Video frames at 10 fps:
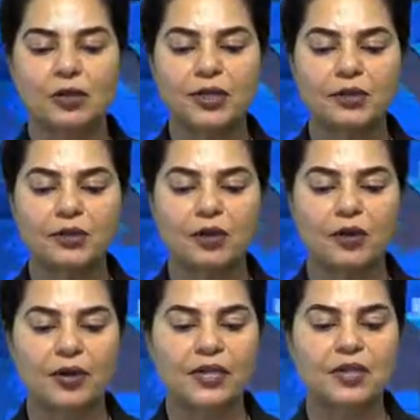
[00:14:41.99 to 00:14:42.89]
going to
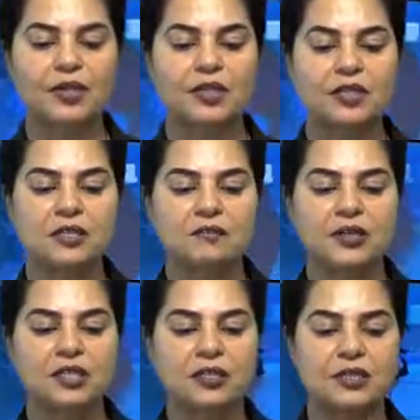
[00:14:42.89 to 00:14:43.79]
tolerate Turkey's
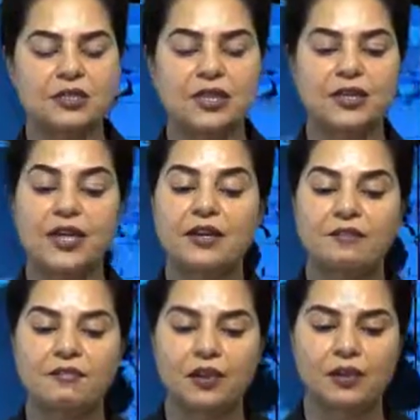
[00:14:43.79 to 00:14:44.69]
invasion in Syria any
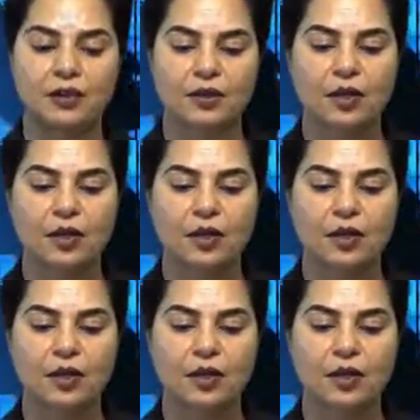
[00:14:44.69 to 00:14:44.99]
further.